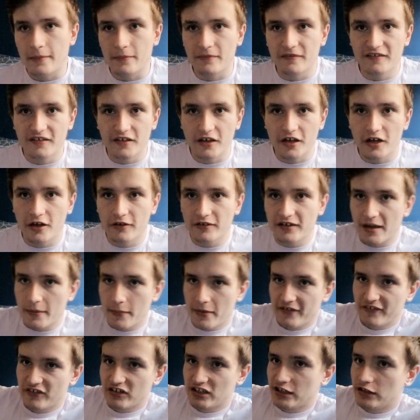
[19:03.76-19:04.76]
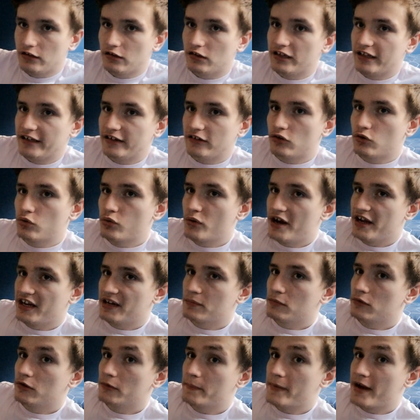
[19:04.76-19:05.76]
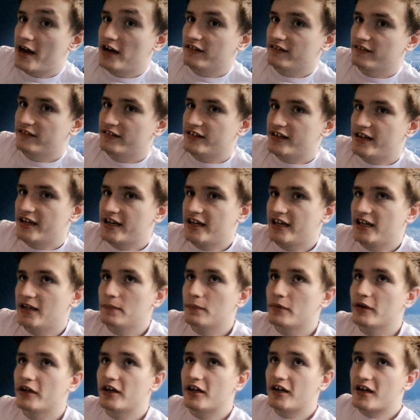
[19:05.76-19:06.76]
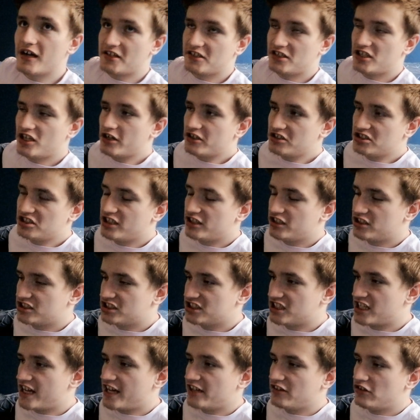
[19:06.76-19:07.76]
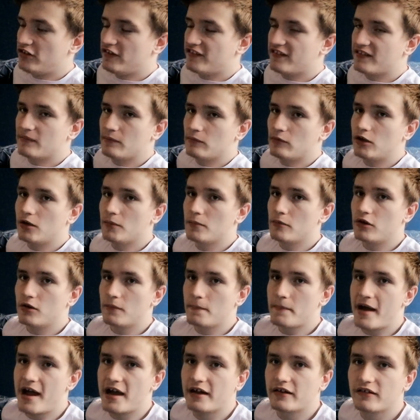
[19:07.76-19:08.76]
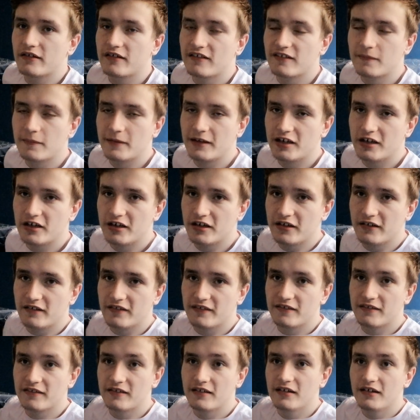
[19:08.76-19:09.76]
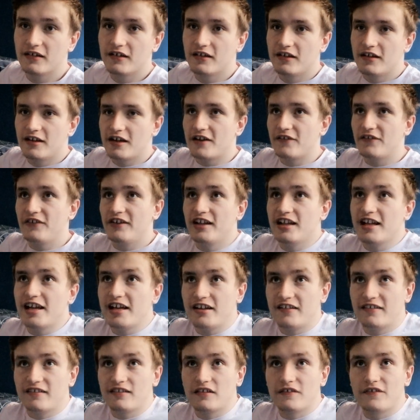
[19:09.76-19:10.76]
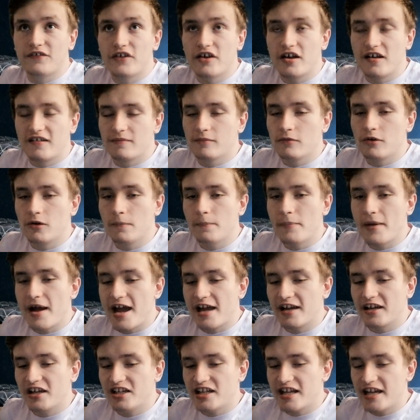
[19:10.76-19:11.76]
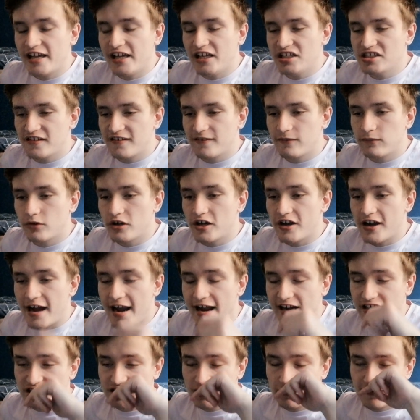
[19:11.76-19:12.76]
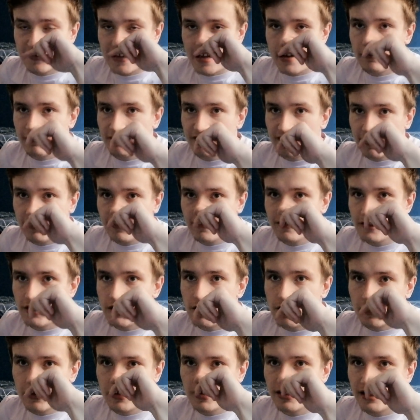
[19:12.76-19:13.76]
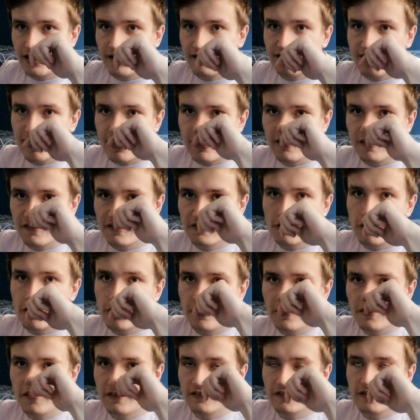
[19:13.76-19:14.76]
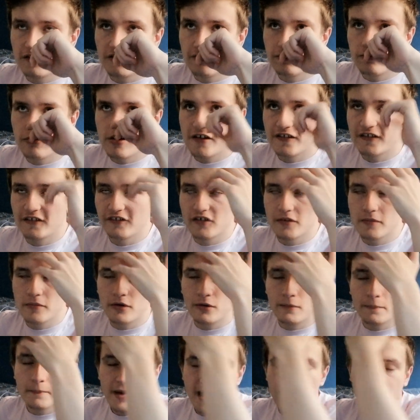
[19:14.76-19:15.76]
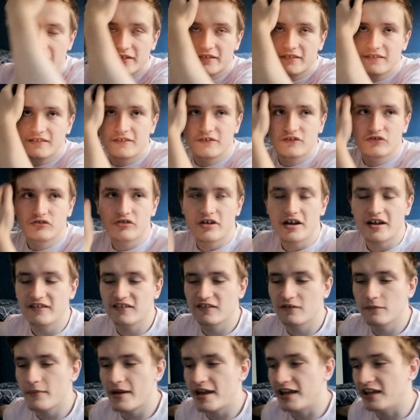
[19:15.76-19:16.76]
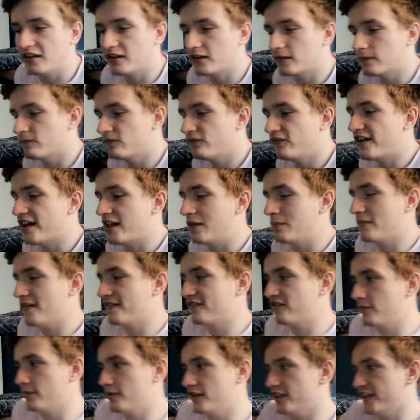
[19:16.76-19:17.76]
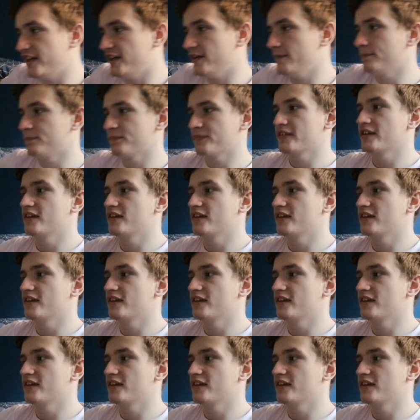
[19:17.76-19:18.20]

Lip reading: So yeah, a bit of a little like quick mukbang today, but I don't know, should I do some more mukbangs? Because I feel like this is the first mukbang in ages where I actually was able to like talk and like tell stories and stuff, whereas other mukbangs I've tried to make and failed miserably.